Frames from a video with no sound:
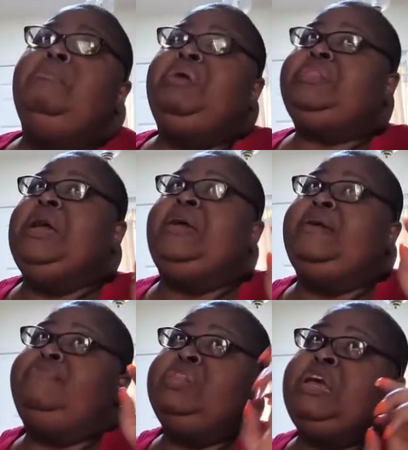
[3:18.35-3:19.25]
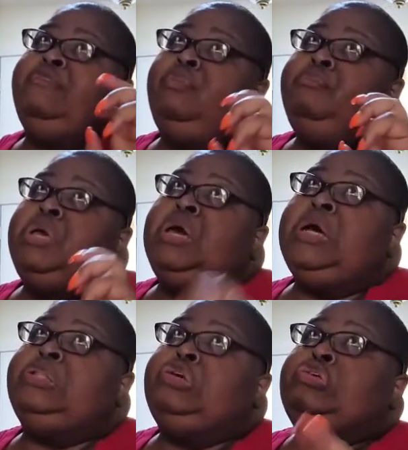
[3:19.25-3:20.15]
but they have labeled me
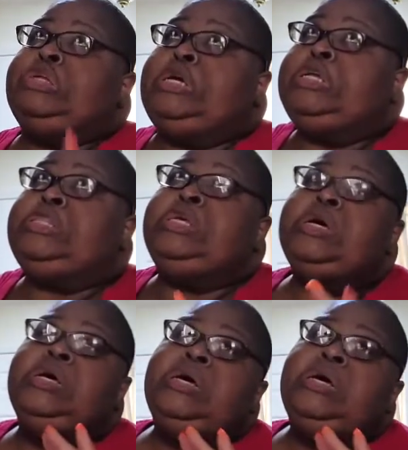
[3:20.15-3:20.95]
underneath